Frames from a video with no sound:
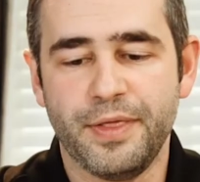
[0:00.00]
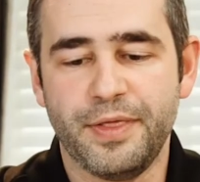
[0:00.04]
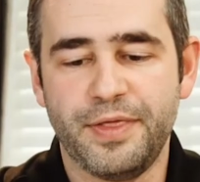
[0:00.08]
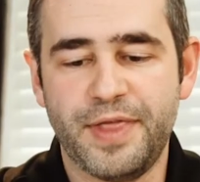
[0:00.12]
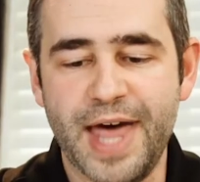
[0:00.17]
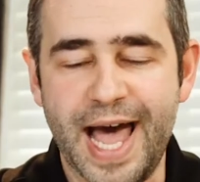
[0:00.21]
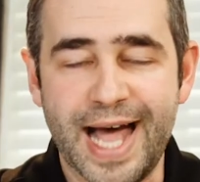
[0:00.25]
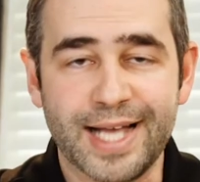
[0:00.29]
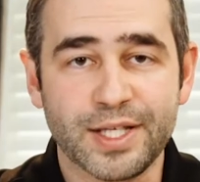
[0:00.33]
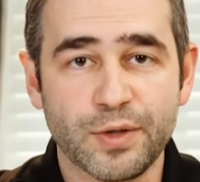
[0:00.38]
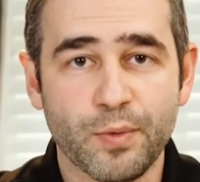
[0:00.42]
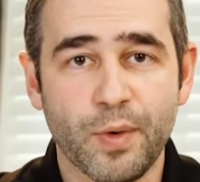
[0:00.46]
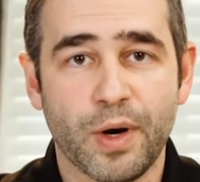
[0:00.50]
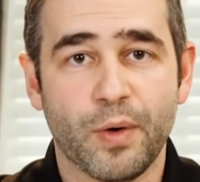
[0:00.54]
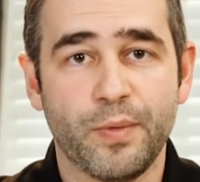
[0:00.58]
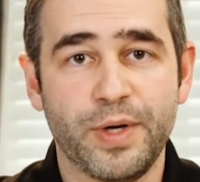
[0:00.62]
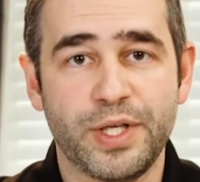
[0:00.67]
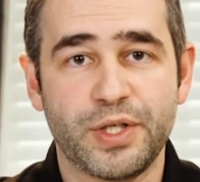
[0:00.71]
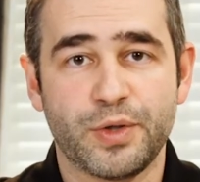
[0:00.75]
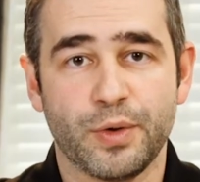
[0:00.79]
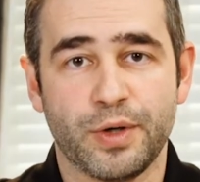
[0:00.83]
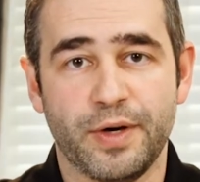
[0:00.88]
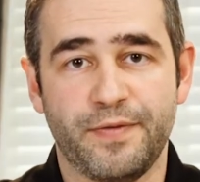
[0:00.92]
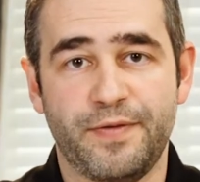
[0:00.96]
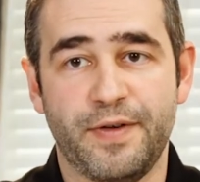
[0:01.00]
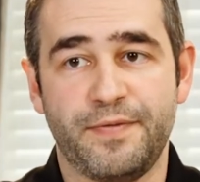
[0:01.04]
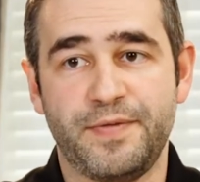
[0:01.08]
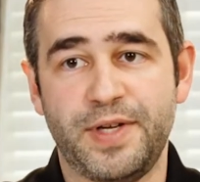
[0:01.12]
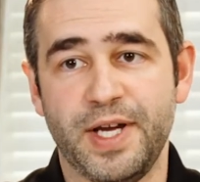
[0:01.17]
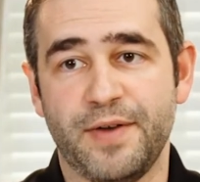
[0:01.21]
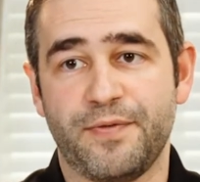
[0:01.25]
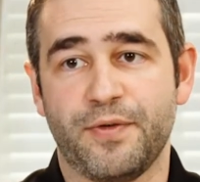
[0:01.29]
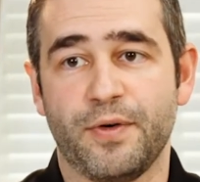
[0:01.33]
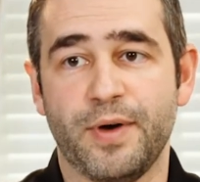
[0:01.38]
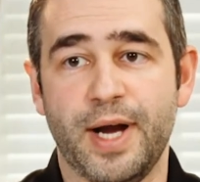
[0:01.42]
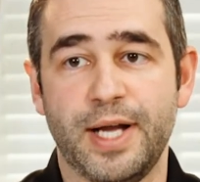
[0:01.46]
that's where we sort of have
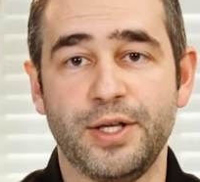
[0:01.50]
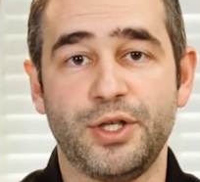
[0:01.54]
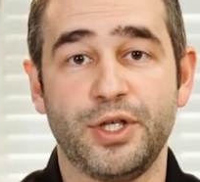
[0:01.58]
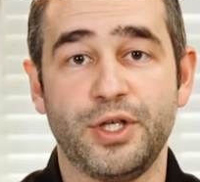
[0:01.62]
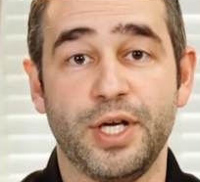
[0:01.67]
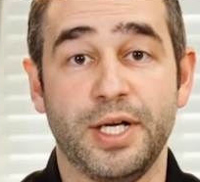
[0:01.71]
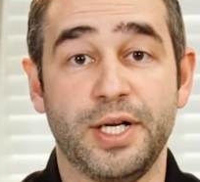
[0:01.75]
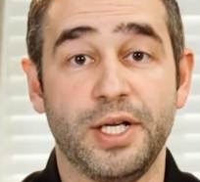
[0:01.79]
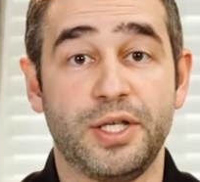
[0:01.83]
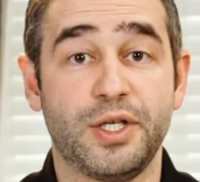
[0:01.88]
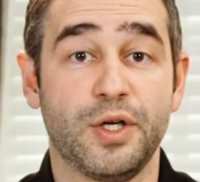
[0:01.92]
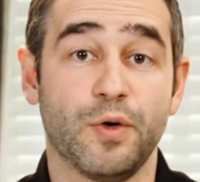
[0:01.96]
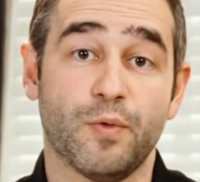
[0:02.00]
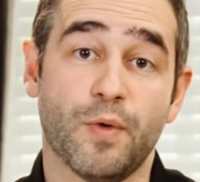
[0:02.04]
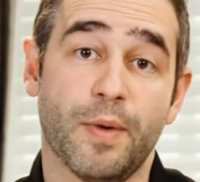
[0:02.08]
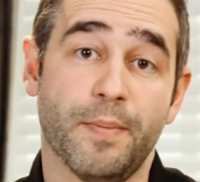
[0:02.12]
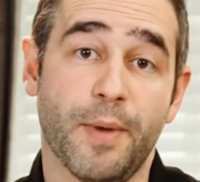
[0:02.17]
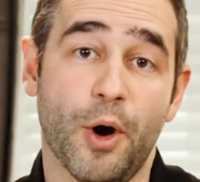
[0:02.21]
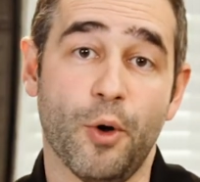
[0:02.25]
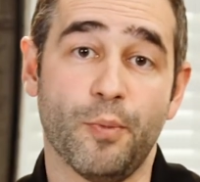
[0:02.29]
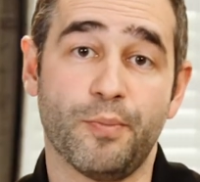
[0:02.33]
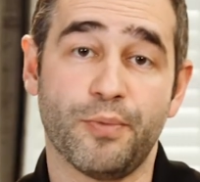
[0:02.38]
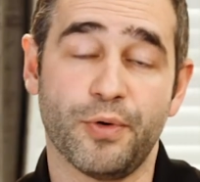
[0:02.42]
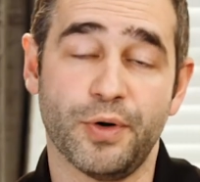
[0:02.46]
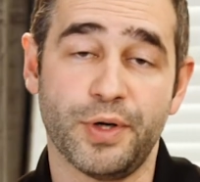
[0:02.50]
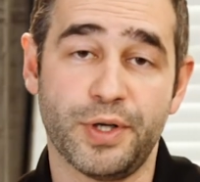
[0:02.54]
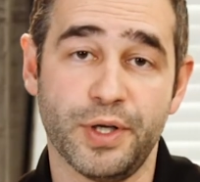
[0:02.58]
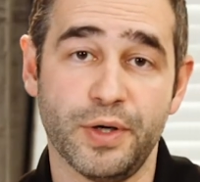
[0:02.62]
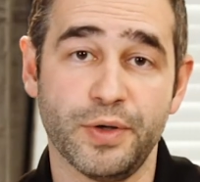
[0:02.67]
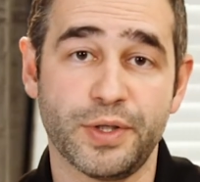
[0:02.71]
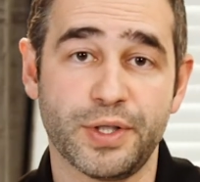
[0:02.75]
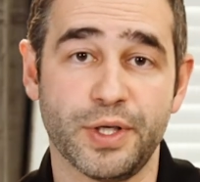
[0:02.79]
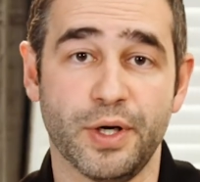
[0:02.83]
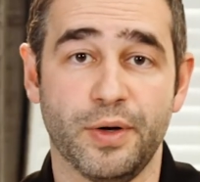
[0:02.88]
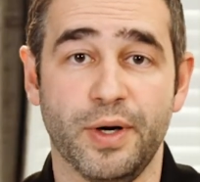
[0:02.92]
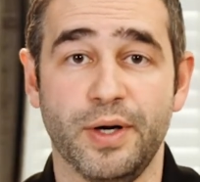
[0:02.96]
differentiated to remote
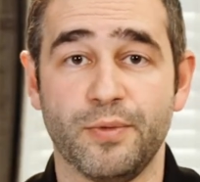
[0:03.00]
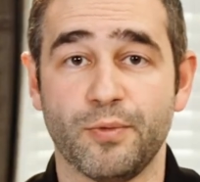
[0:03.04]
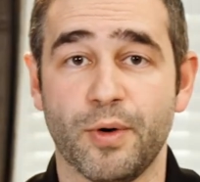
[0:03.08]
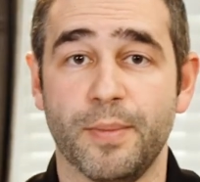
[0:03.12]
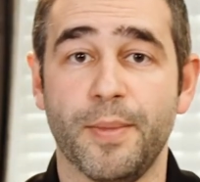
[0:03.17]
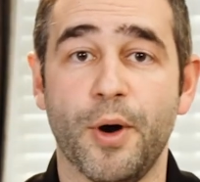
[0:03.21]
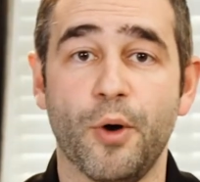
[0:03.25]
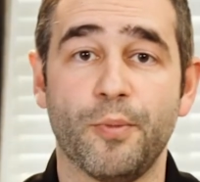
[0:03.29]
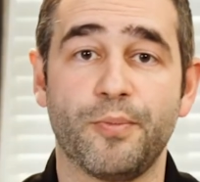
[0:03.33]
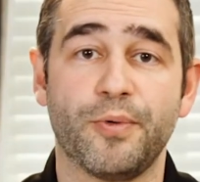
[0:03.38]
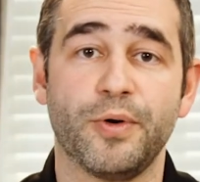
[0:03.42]
producer. In remote